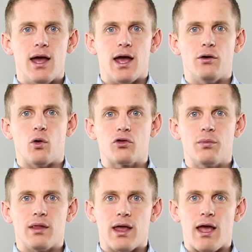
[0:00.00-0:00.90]
and
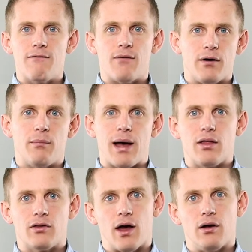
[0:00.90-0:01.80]
ultimately a final
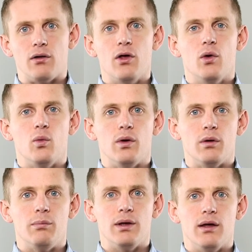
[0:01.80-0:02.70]
ballot title
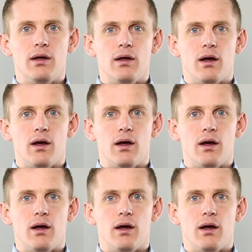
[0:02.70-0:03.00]
will be